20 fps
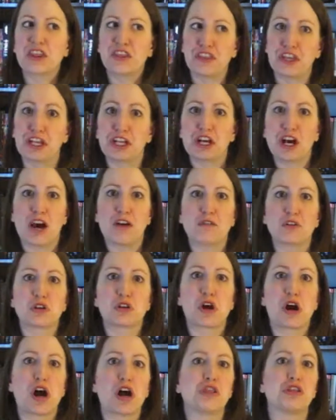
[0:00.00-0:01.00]
they
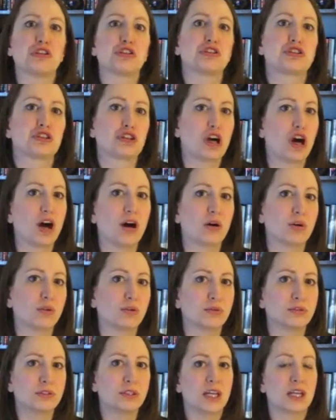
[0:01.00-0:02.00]
cover on the
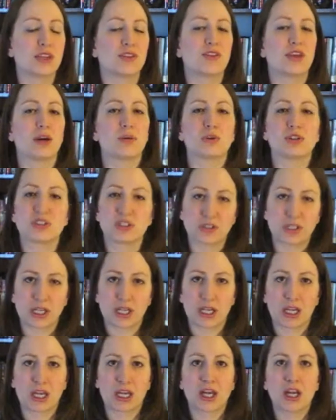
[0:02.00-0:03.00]
show, they were
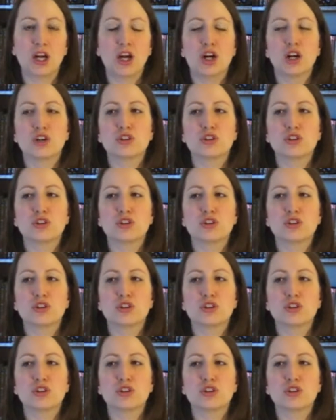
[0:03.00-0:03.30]
deleting.